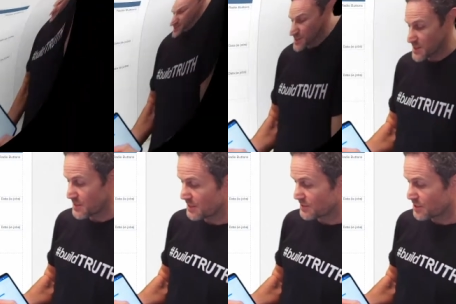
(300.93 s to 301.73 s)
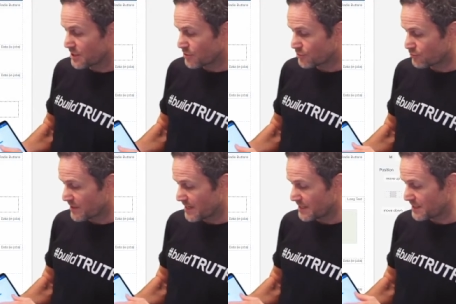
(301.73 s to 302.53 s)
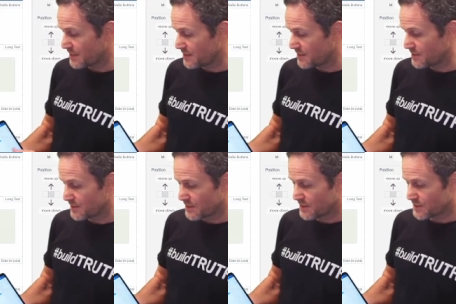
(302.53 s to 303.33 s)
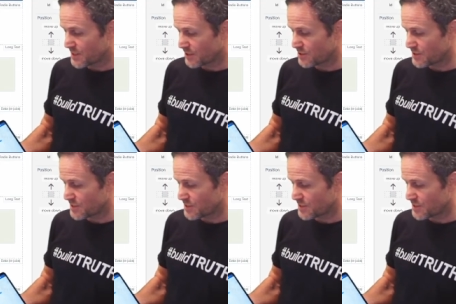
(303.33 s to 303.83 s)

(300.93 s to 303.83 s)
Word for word: easy as dragging in sections